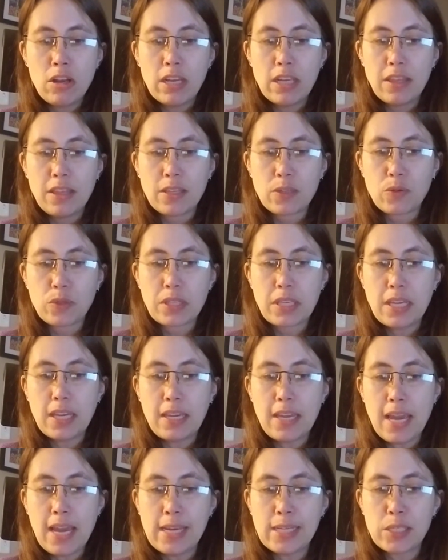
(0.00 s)
This was Kick
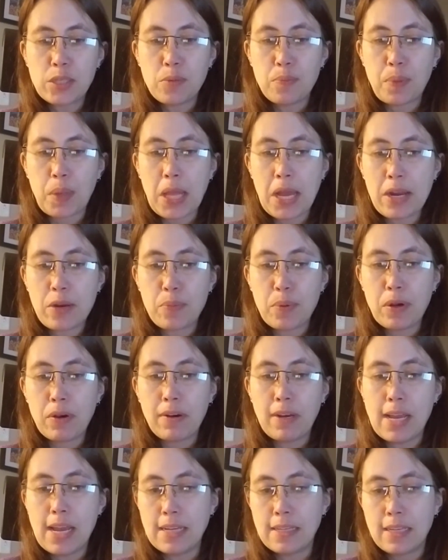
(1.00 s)
Ass
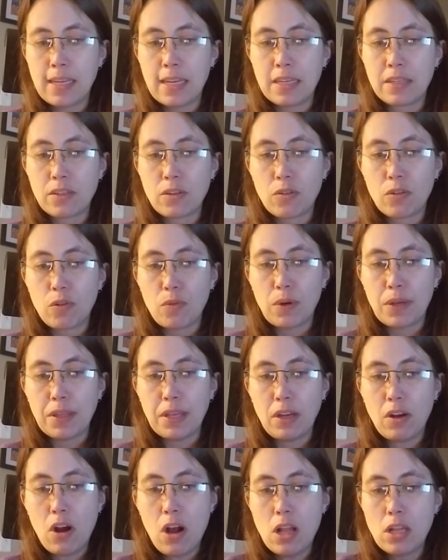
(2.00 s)
Blackberry. I again don't know why they
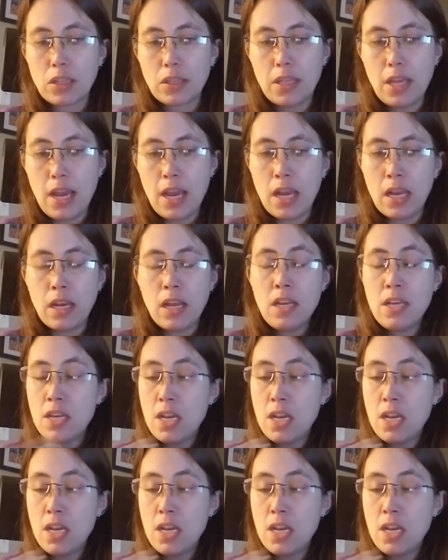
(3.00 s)
call it that.